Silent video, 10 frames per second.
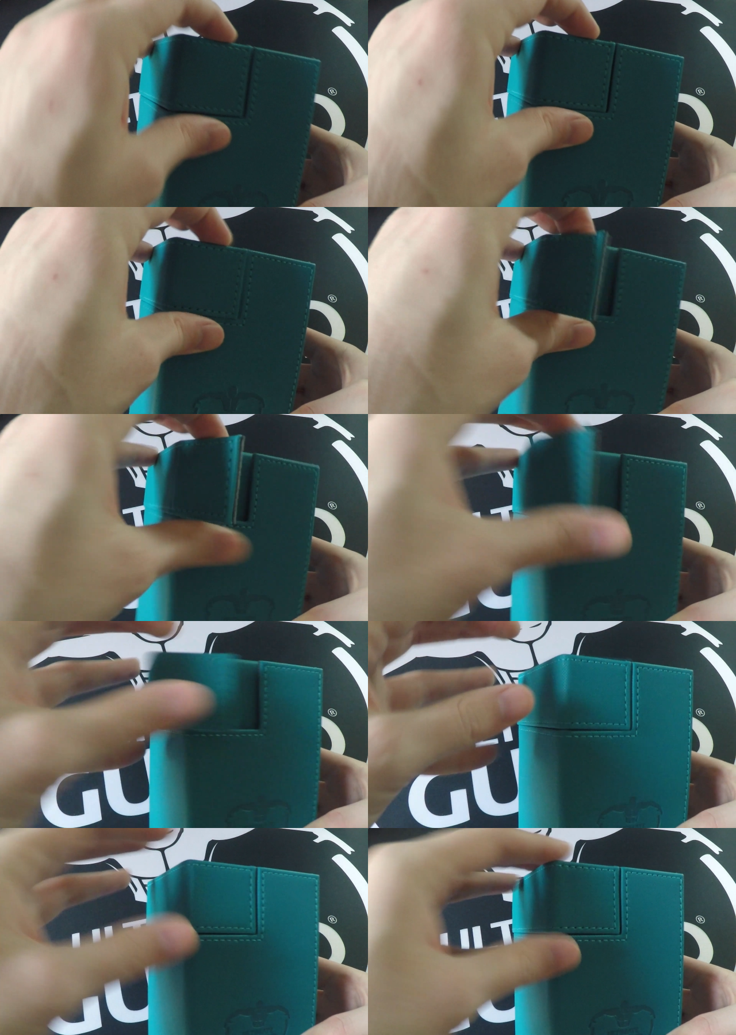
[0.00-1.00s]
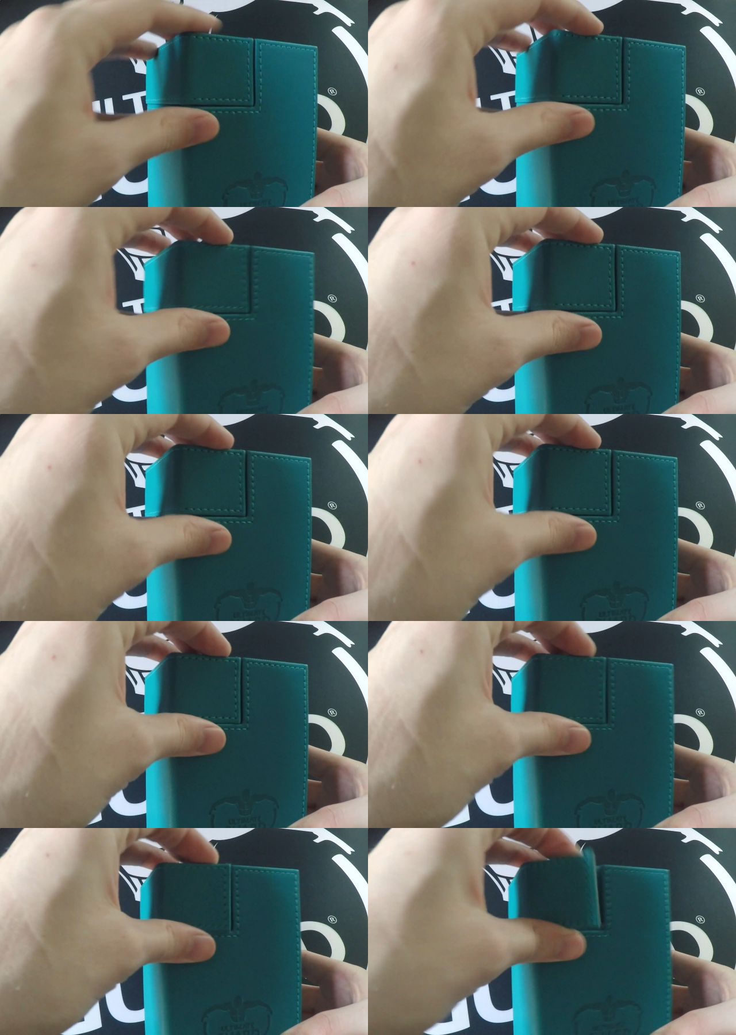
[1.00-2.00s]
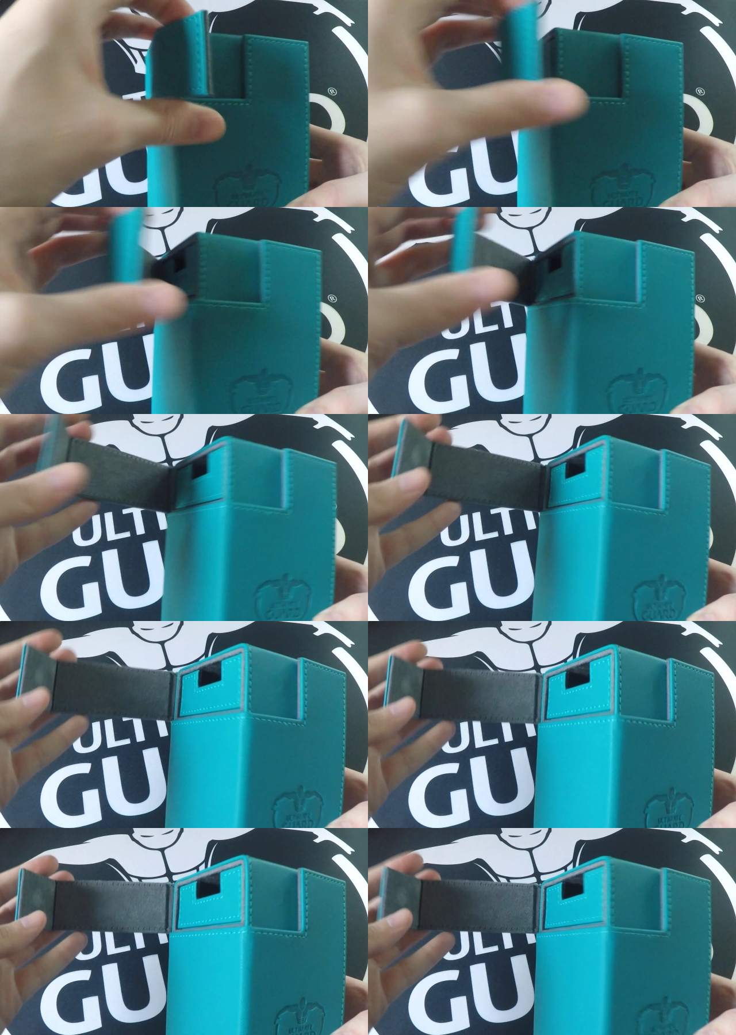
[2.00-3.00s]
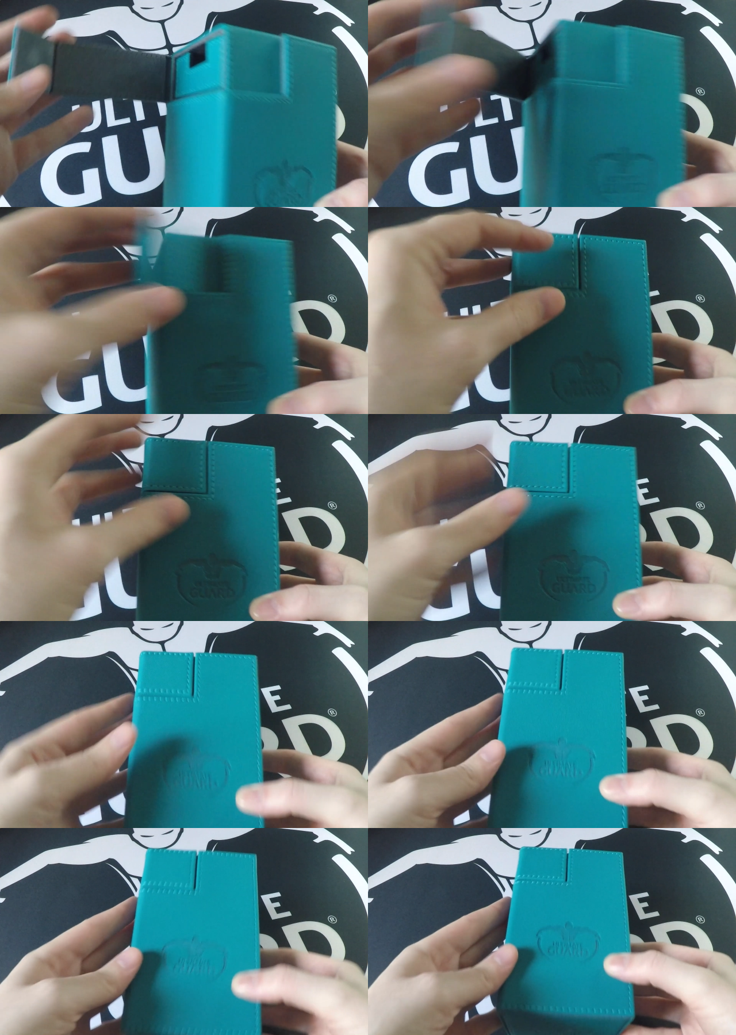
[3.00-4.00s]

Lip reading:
Nobody's mouth can be seen.